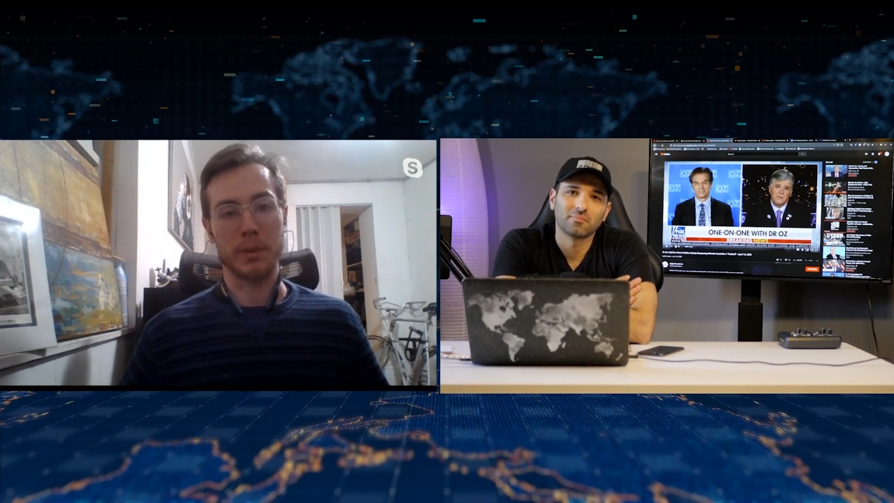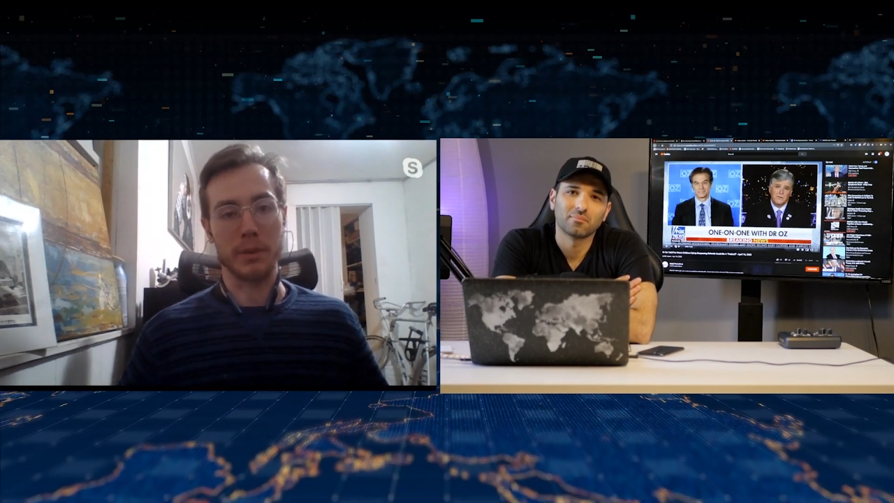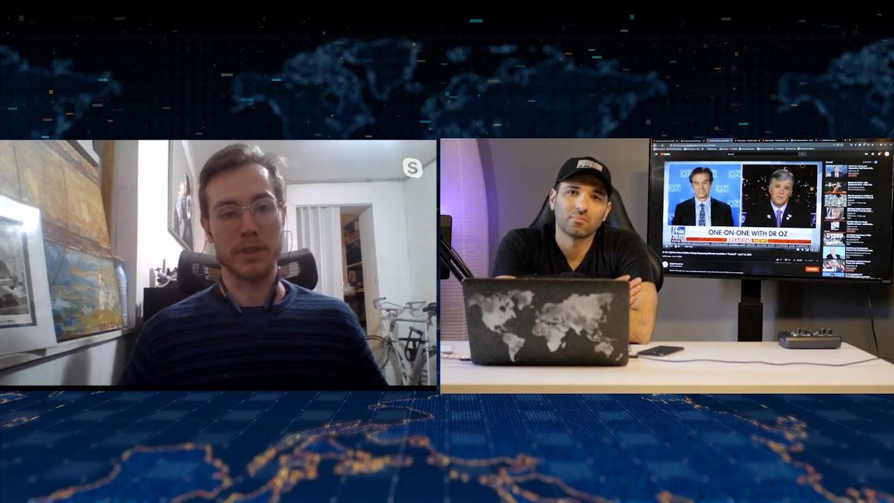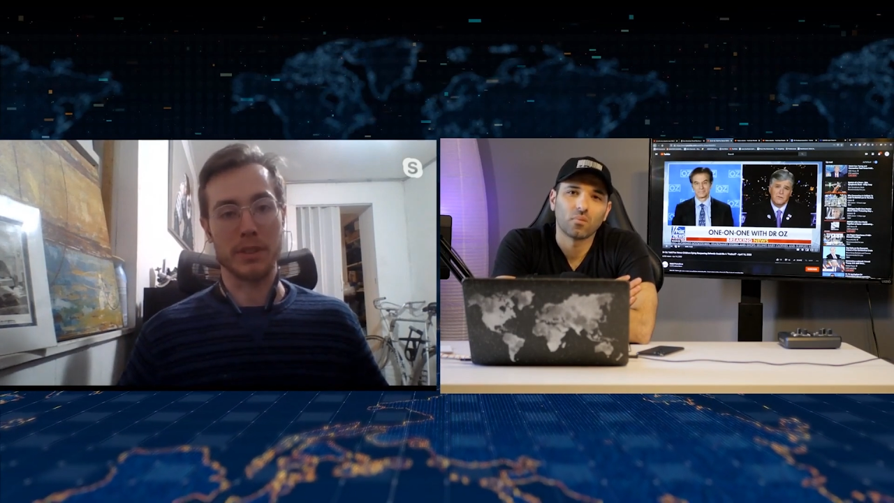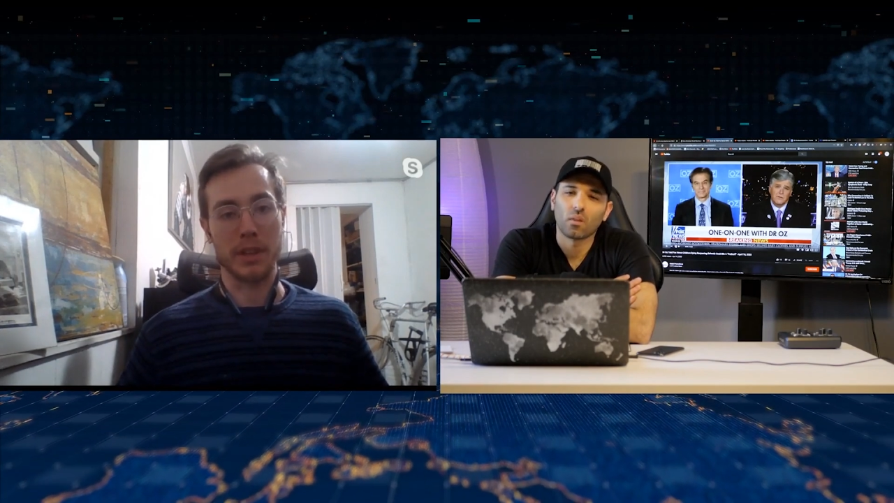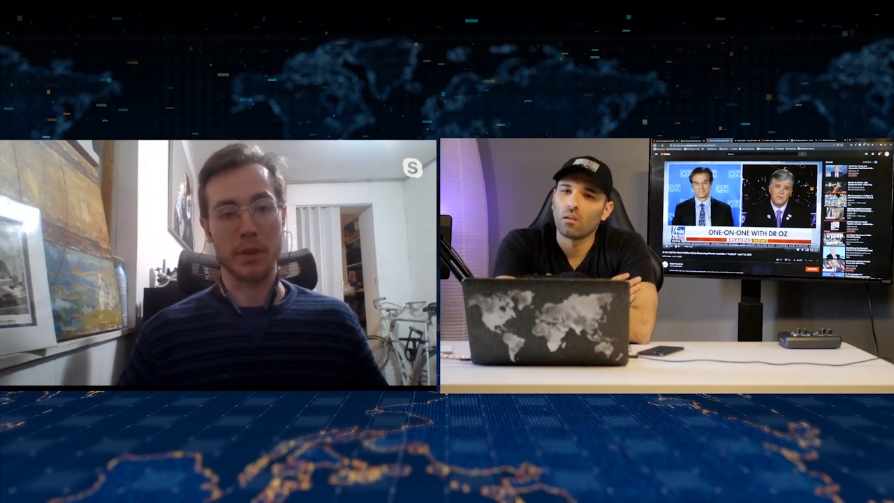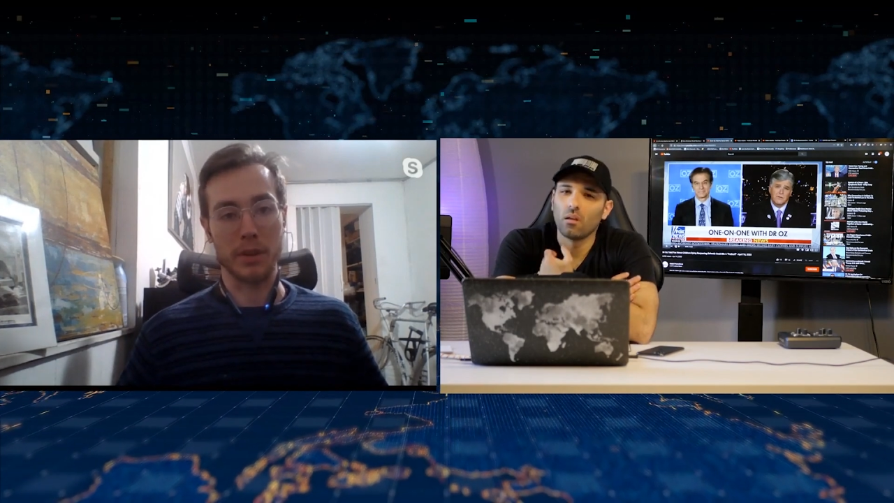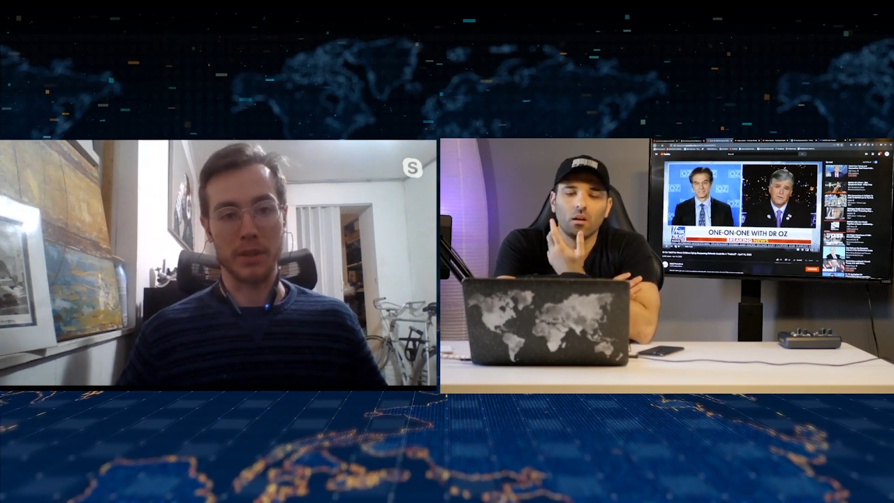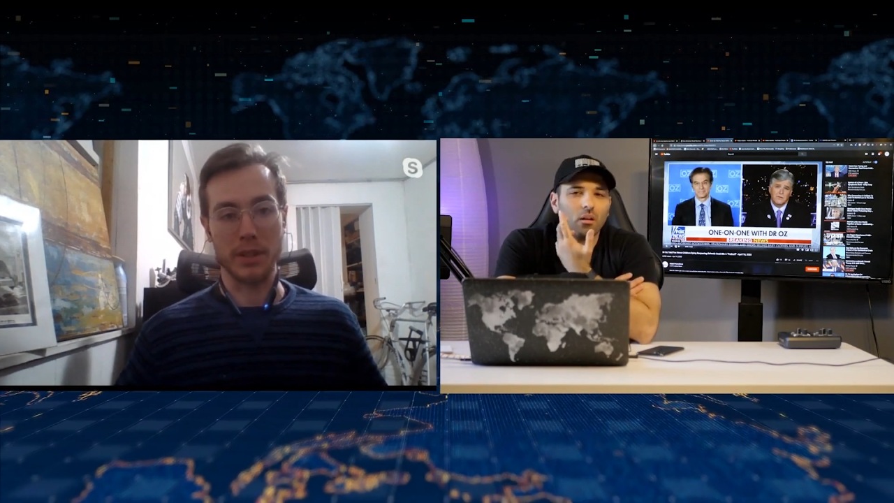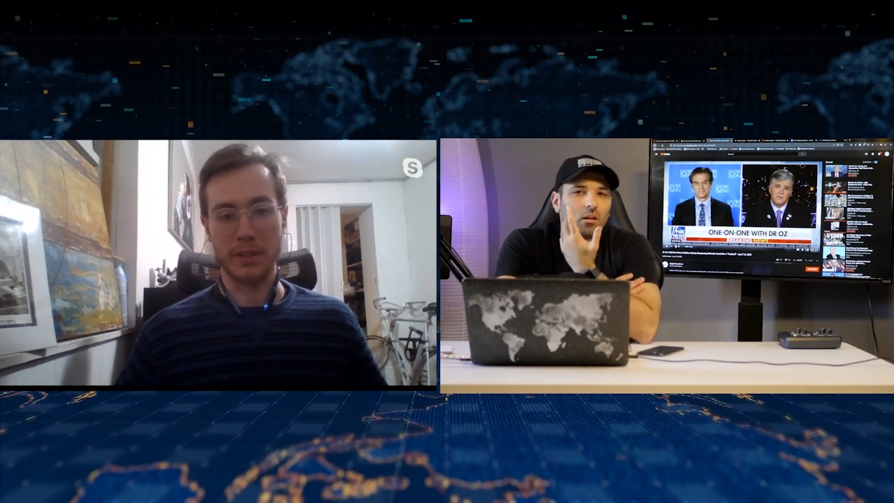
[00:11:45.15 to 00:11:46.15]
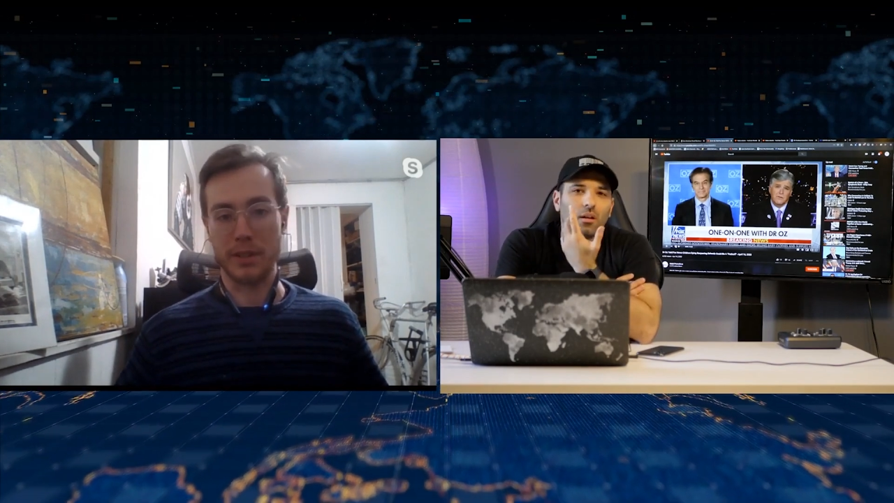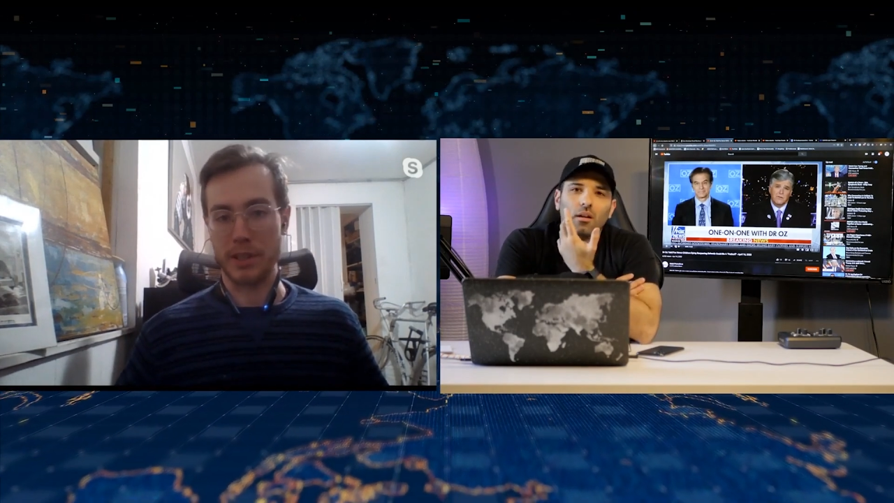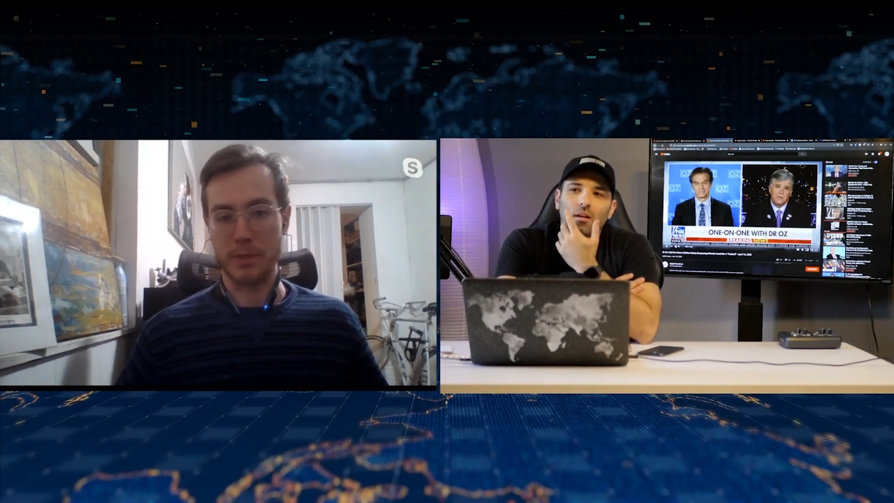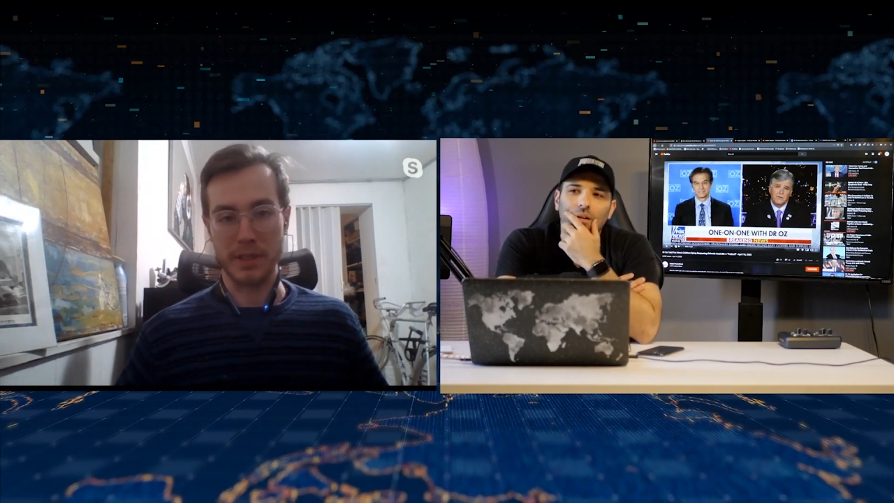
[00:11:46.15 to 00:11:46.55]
to people instead of going to these